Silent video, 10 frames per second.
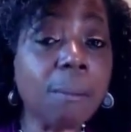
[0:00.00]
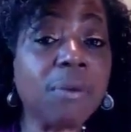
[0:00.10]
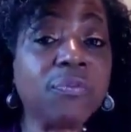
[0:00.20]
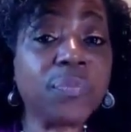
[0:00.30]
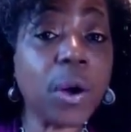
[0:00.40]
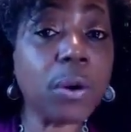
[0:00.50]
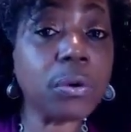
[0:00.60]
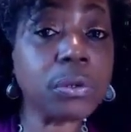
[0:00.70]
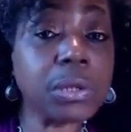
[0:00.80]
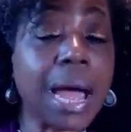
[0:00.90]
but
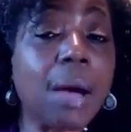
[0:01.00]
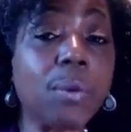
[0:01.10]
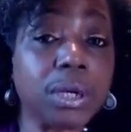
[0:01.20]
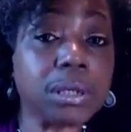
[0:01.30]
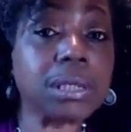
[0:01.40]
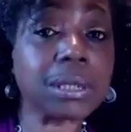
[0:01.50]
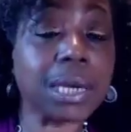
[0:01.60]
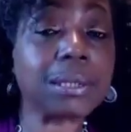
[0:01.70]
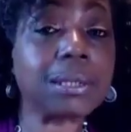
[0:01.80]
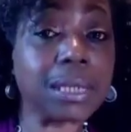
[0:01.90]
first i want to
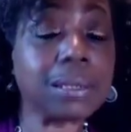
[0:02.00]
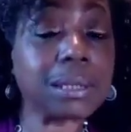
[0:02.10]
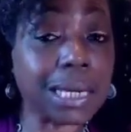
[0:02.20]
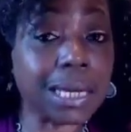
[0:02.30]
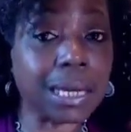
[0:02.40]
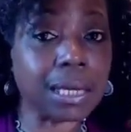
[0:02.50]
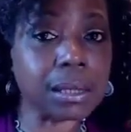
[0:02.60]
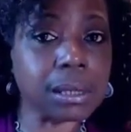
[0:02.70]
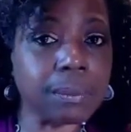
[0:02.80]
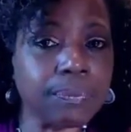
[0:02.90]
discuss these
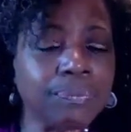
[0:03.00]
tickets